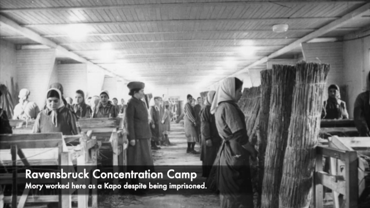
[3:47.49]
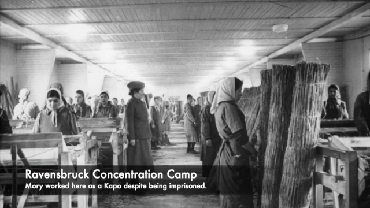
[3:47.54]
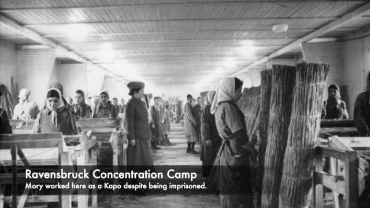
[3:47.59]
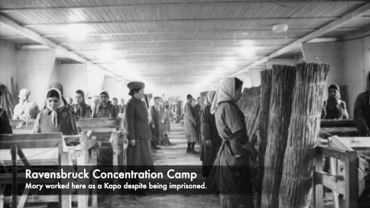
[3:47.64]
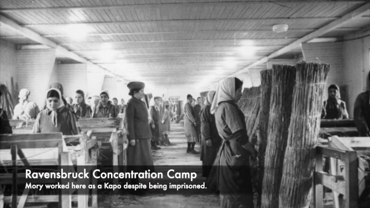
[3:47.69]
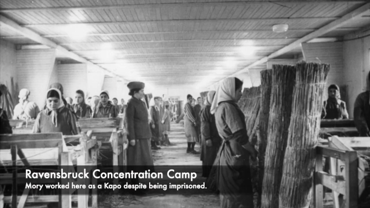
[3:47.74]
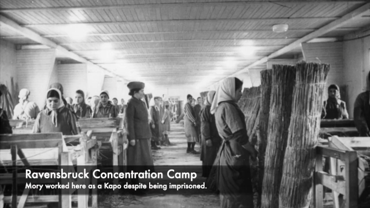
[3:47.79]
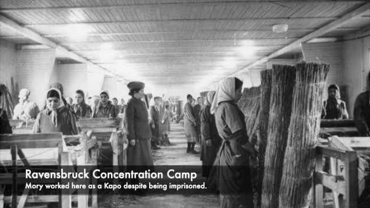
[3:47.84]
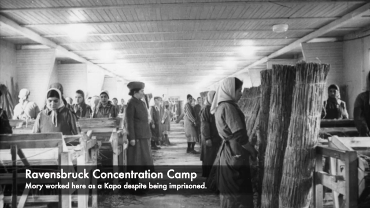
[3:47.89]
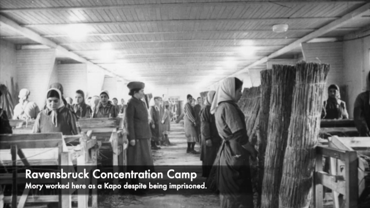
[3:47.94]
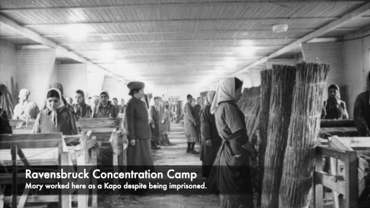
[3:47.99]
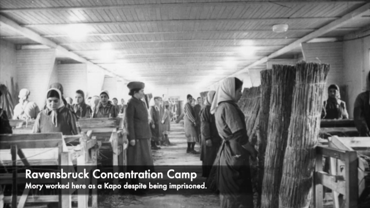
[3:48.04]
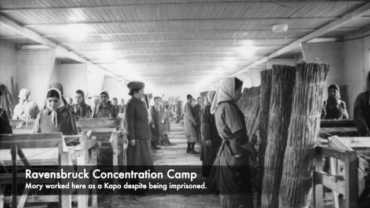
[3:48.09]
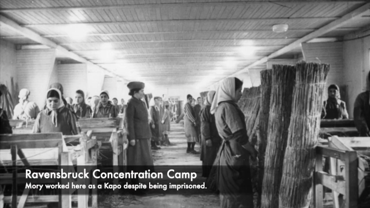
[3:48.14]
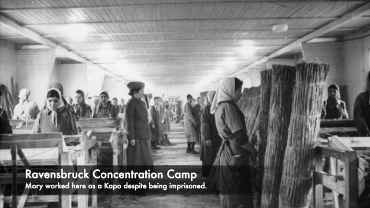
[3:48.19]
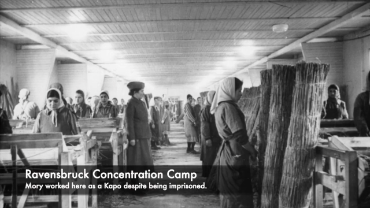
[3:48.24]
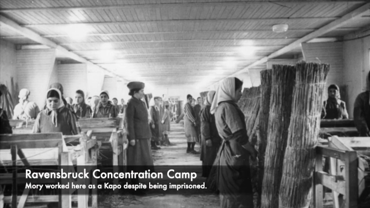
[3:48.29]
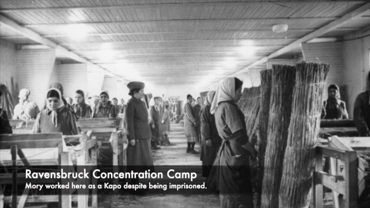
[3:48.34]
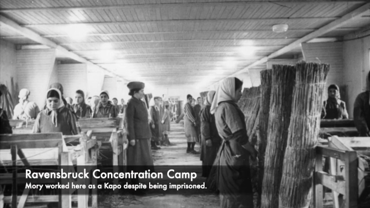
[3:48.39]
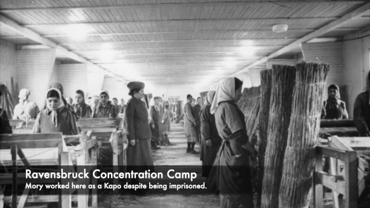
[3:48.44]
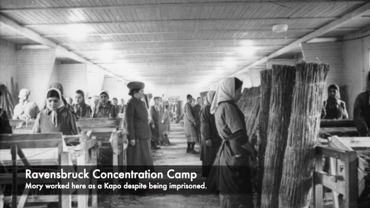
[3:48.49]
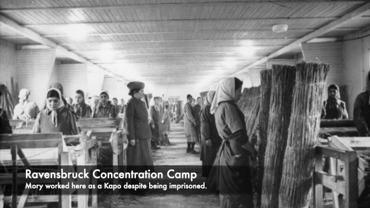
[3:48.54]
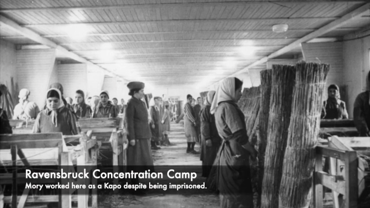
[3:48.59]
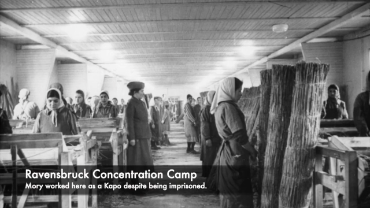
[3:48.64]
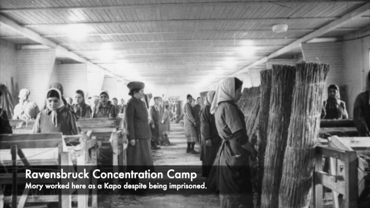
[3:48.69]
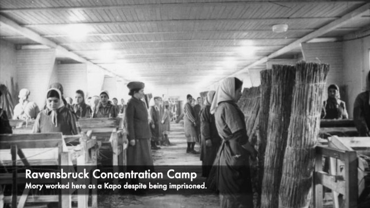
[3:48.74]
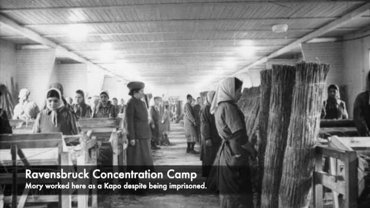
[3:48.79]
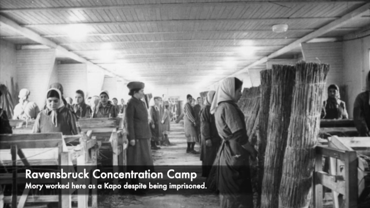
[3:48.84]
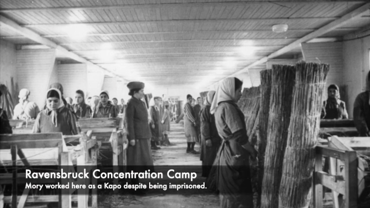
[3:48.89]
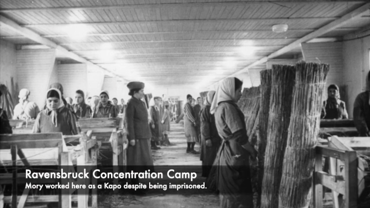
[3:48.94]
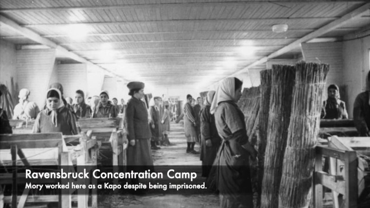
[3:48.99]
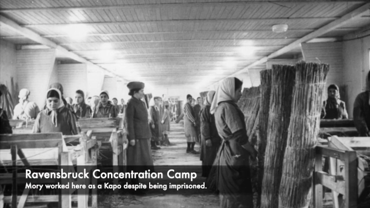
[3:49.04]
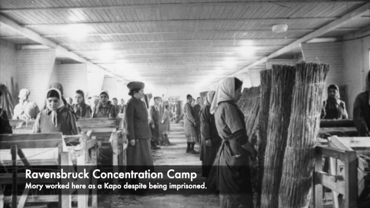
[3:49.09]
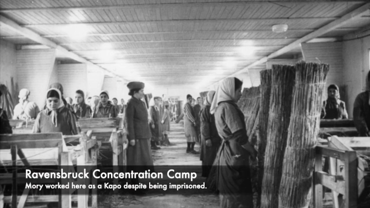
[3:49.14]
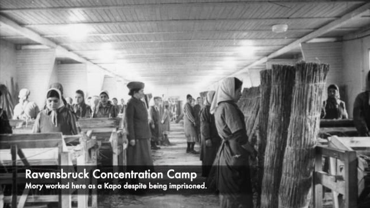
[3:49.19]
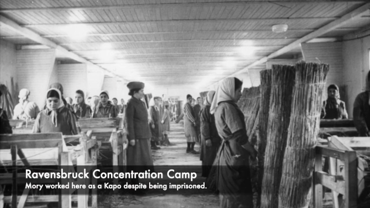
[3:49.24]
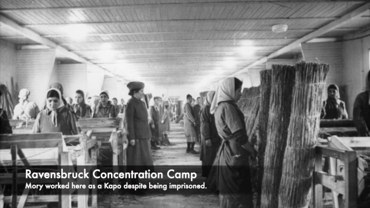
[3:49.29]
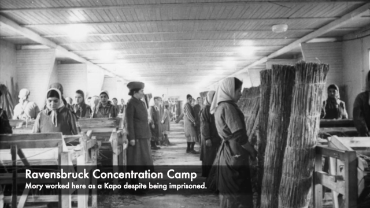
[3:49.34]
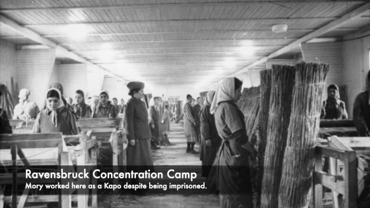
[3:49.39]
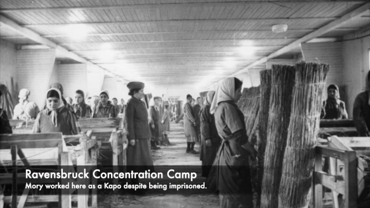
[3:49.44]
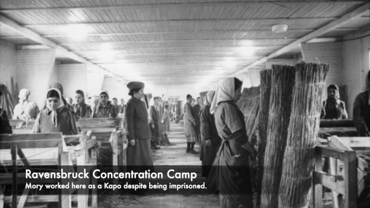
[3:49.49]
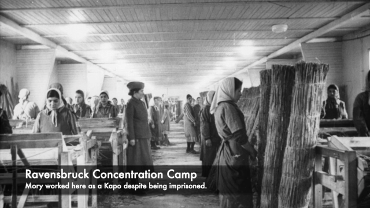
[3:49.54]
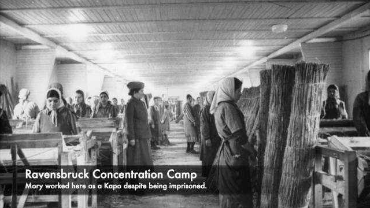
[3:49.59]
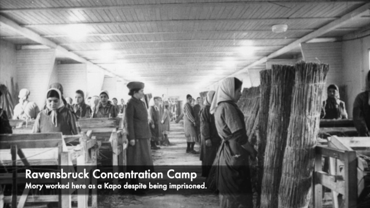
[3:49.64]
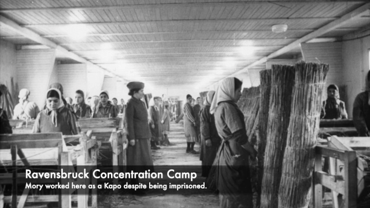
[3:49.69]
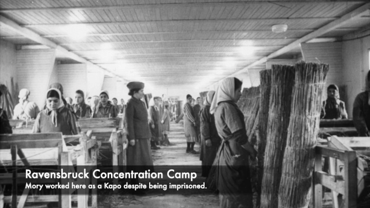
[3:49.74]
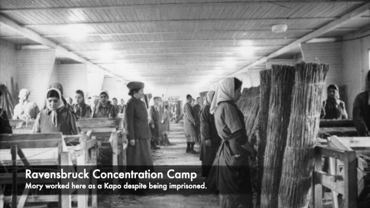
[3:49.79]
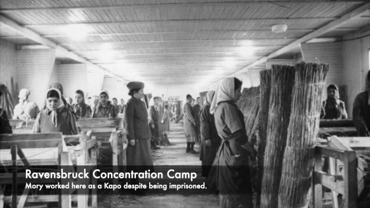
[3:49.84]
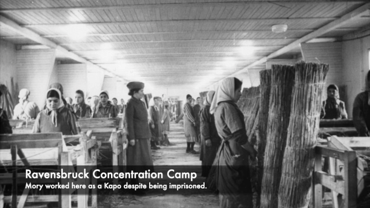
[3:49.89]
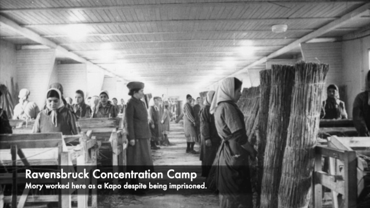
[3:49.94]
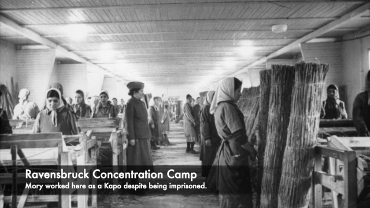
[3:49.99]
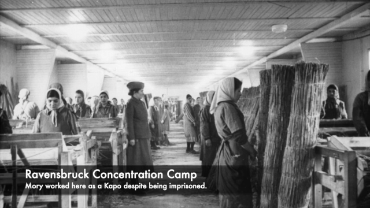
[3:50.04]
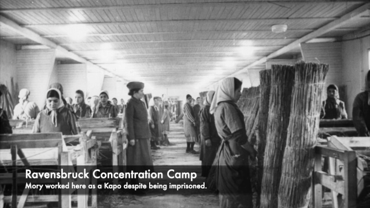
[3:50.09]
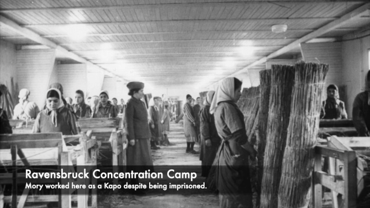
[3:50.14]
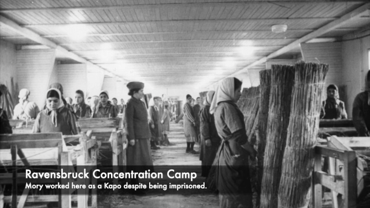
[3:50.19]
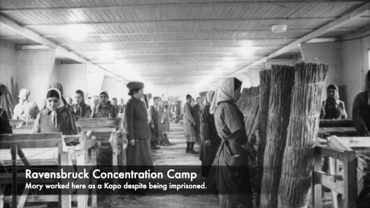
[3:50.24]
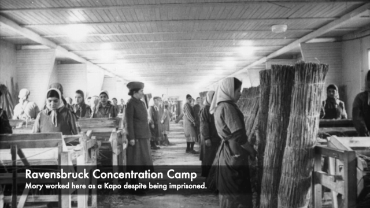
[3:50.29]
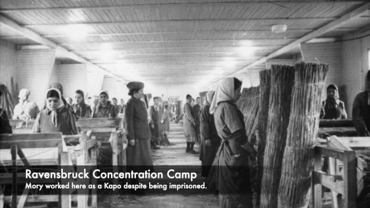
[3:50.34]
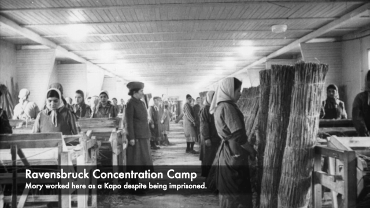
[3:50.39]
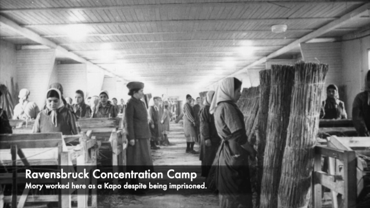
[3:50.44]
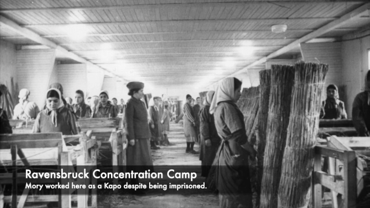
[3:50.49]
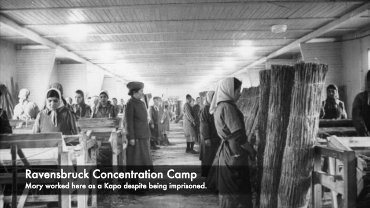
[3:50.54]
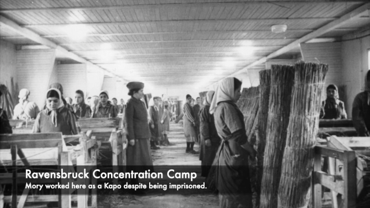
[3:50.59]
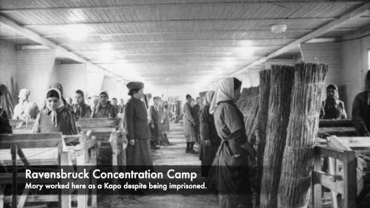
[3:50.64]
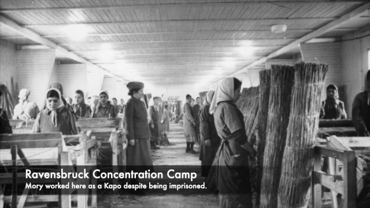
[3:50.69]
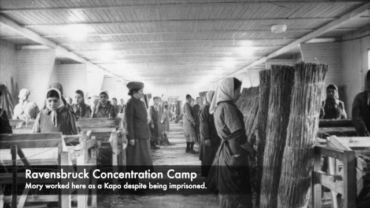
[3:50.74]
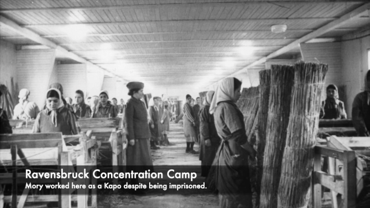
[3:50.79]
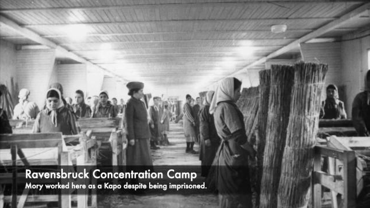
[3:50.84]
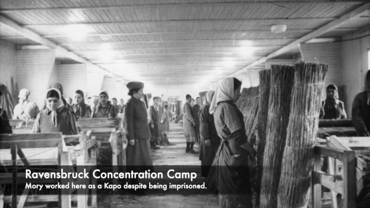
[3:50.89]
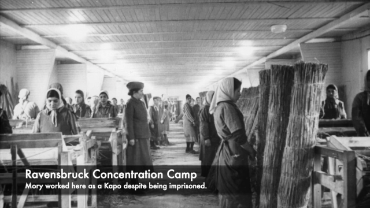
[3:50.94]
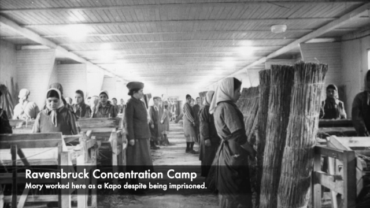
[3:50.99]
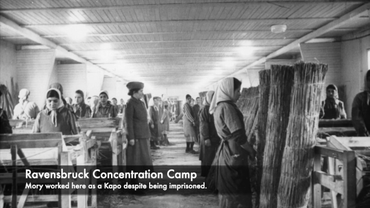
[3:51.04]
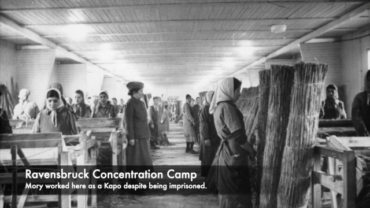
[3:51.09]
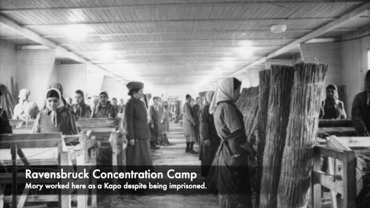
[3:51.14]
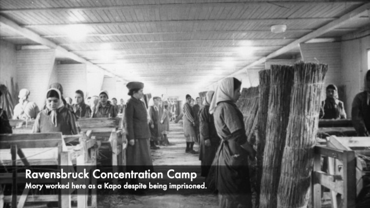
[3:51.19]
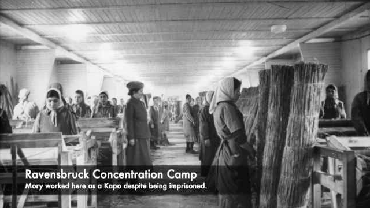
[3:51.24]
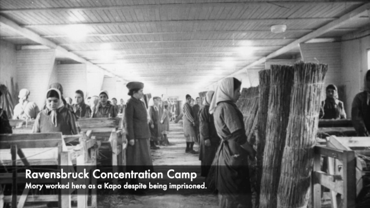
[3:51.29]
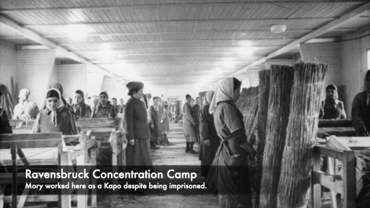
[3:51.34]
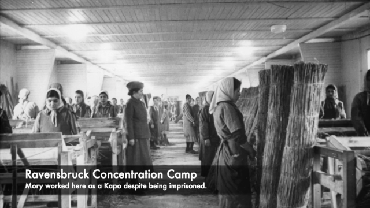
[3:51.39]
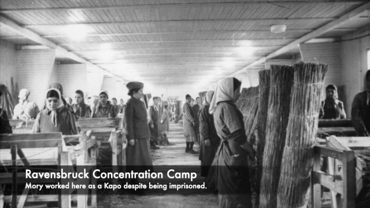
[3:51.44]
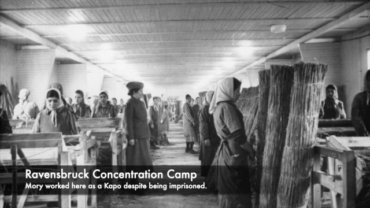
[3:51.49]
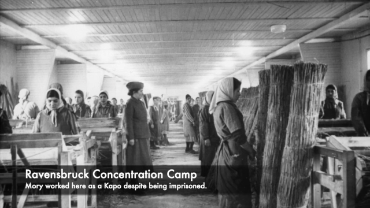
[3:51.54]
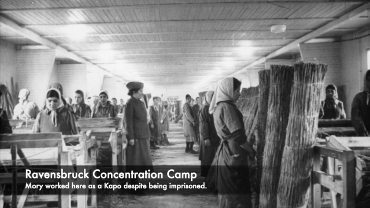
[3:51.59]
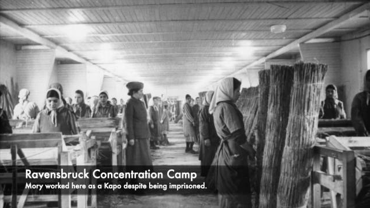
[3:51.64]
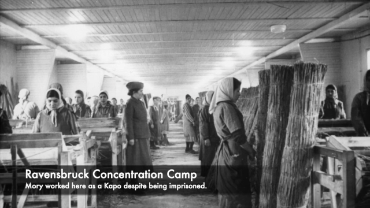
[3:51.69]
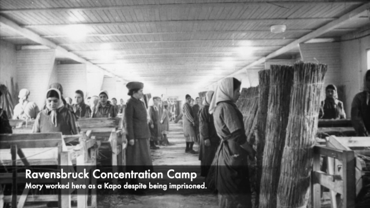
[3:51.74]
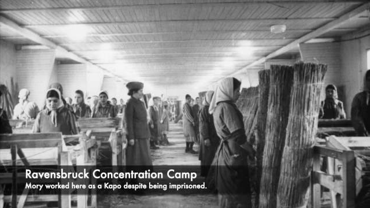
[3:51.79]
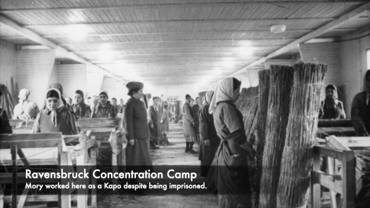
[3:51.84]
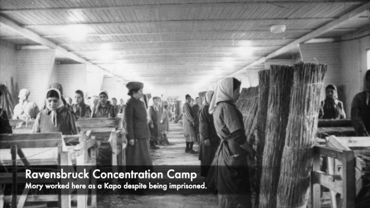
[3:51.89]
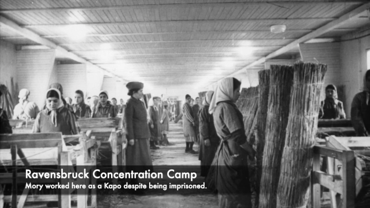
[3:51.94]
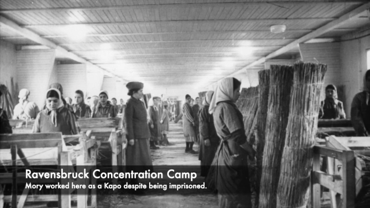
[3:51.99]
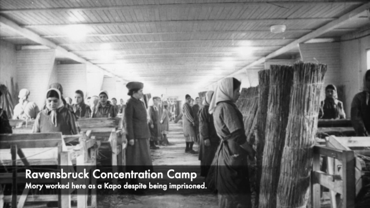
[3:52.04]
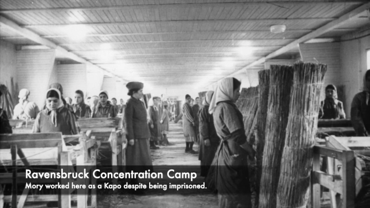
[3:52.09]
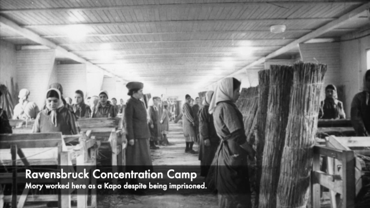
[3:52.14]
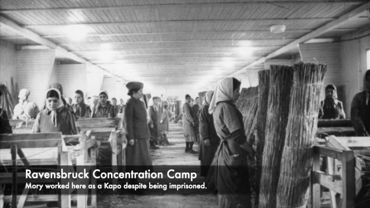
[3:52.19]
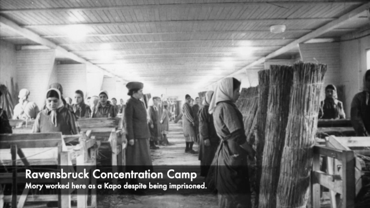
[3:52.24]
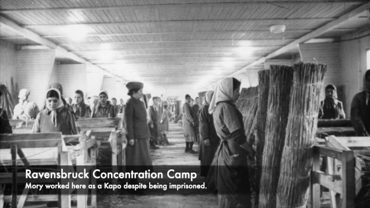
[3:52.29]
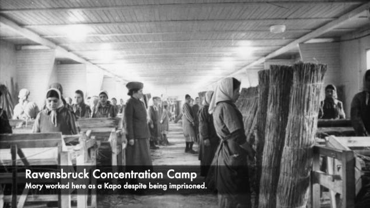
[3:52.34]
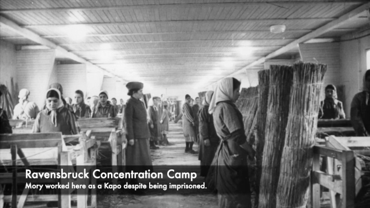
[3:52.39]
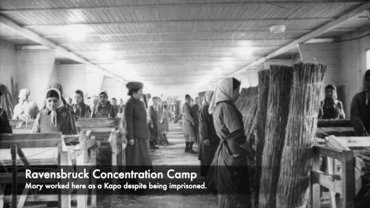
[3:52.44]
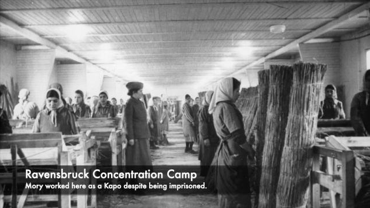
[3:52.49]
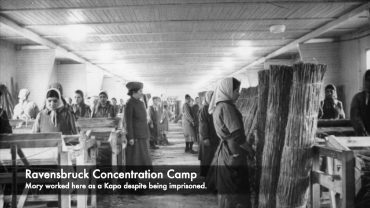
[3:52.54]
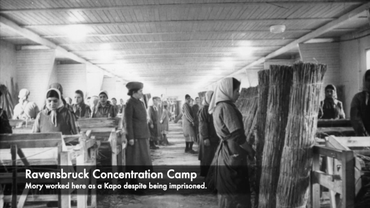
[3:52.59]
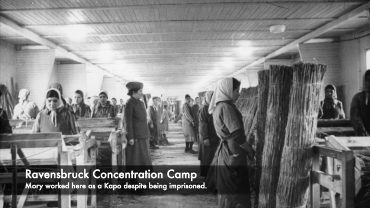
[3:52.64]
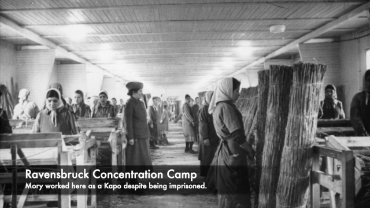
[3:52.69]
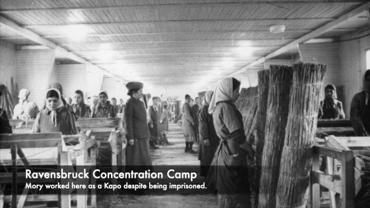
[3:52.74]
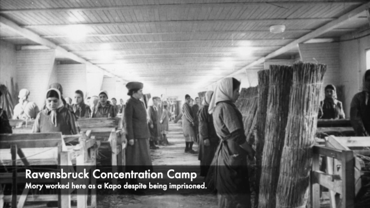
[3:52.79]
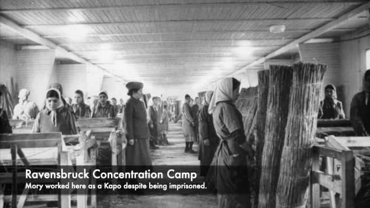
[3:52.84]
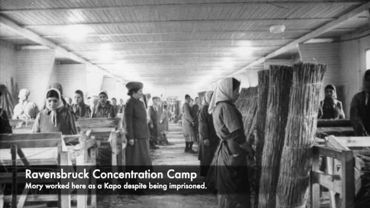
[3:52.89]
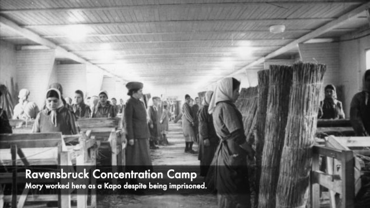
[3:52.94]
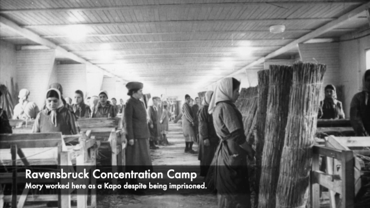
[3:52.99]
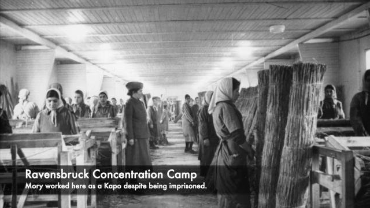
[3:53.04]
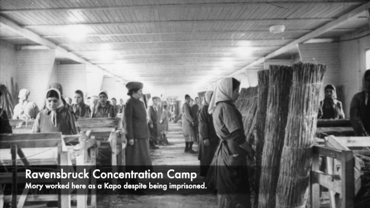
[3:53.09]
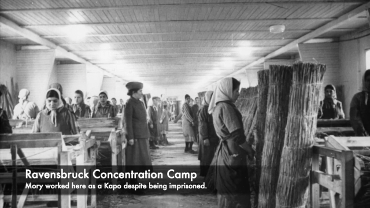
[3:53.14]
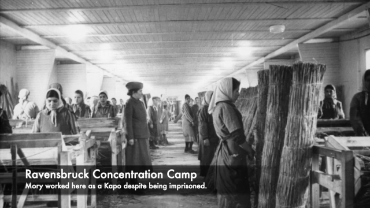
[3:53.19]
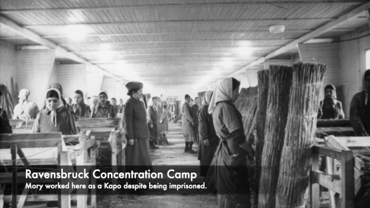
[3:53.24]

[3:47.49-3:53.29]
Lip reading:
[unreadable: no face in view]